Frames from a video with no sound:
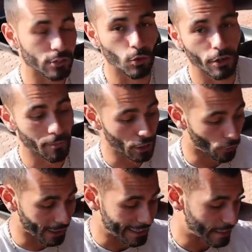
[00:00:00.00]
that's where they're gonna be
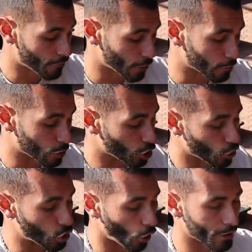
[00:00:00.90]
going, in different
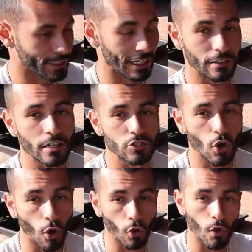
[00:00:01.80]
little gardens like this
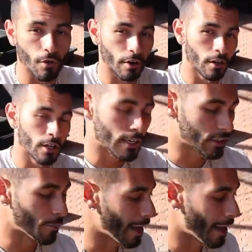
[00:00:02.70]
all over the